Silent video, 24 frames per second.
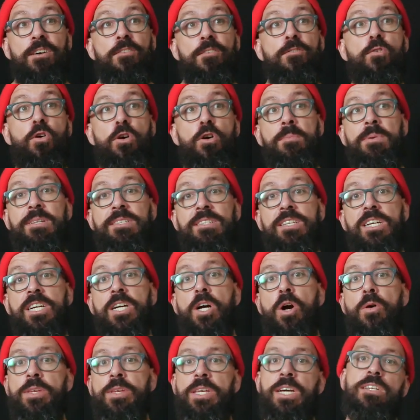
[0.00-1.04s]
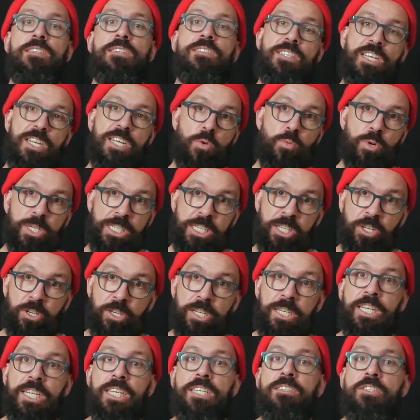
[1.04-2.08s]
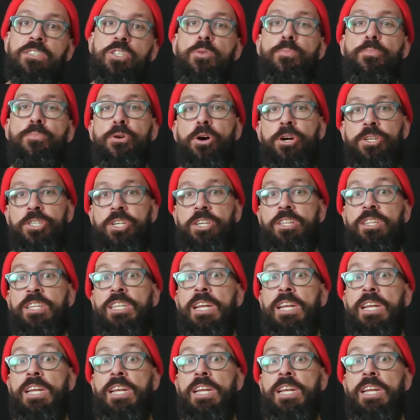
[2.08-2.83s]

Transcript: 4 months ago, Jan started working on this new project,